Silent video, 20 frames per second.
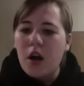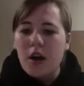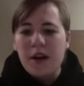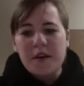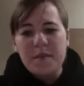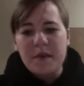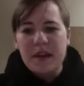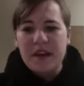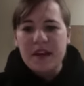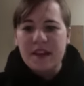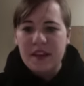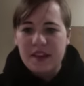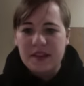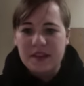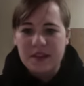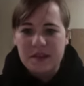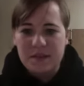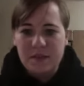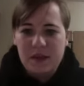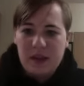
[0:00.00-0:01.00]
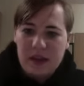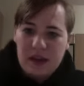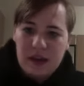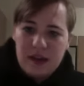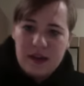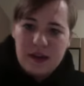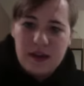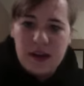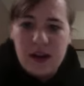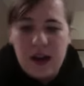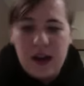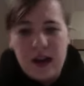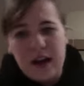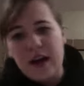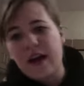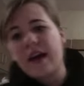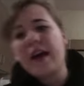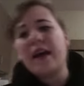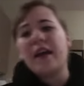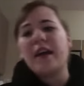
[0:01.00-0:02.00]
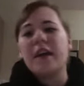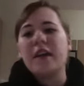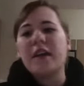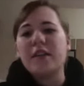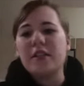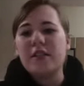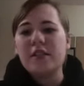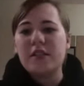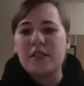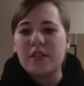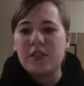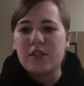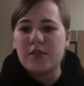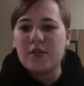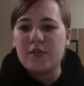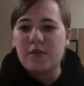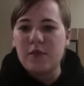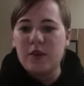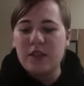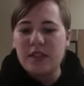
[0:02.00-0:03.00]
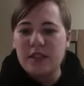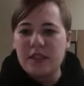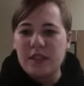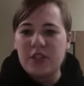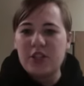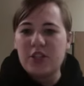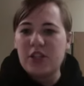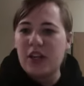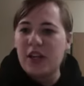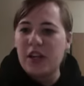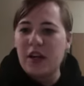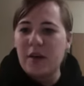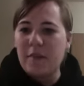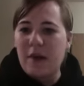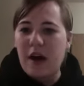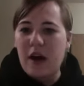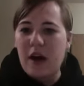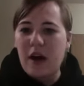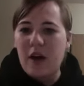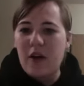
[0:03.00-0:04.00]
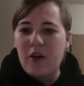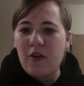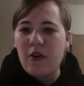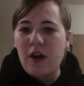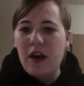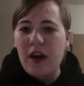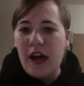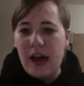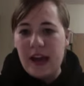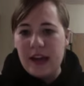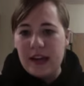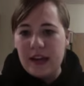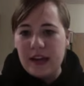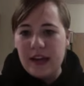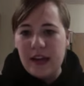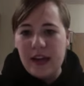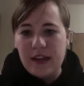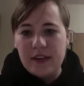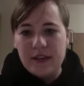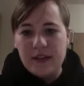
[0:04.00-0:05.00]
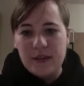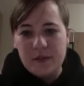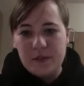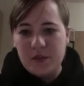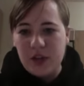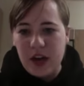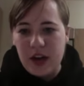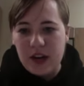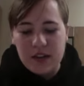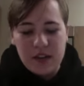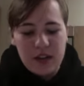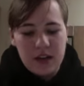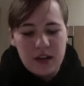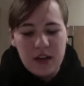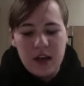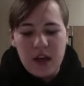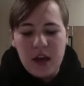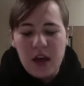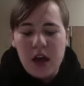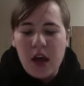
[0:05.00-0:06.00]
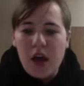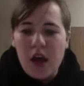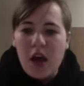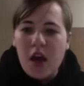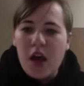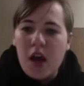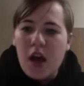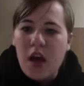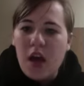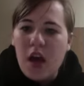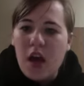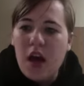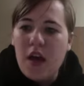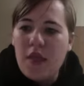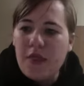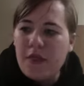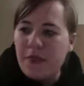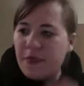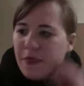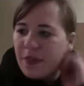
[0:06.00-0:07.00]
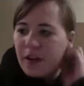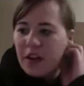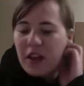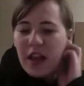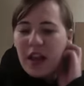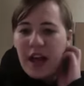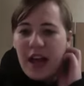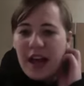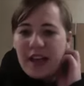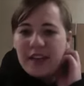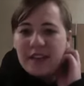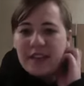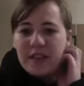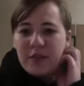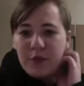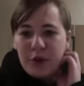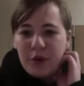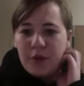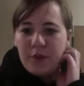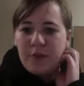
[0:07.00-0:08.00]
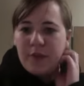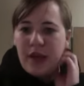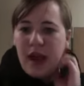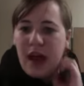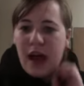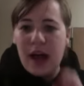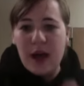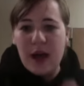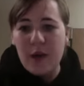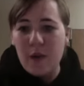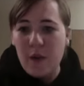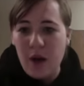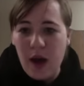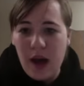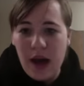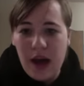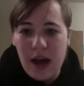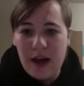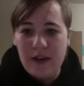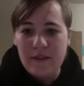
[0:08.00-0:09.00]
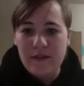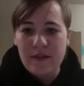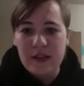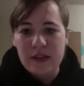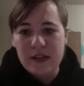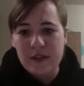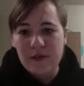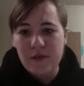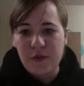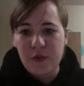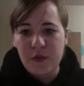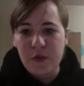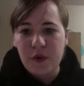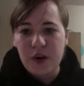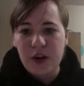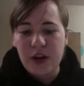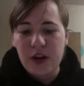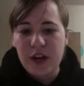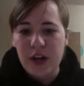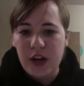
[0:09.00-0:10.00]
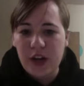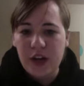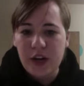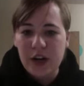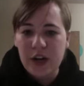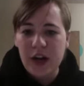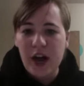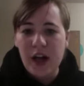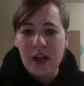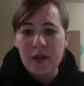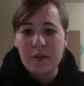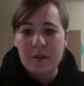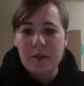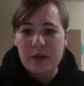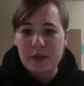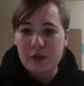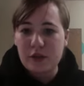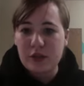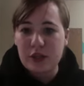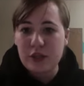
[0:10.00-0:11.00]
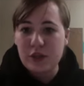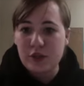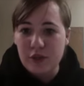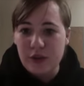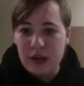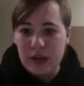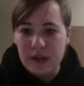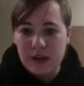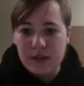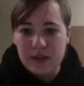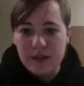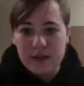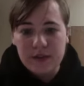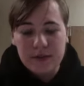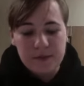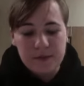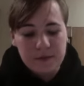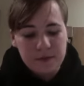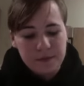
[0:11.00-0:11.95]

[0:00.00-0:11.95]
on my lesson plan, I was teaching about adding and subtracting. The classroom that I will have is for younger elementary students.